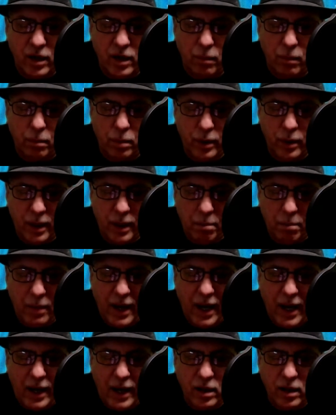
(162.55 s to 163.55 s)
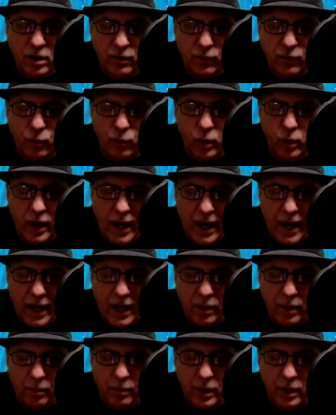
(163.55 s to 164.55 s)
a prepackaged food
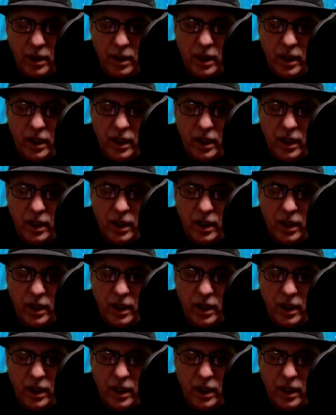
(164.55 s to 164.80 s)
item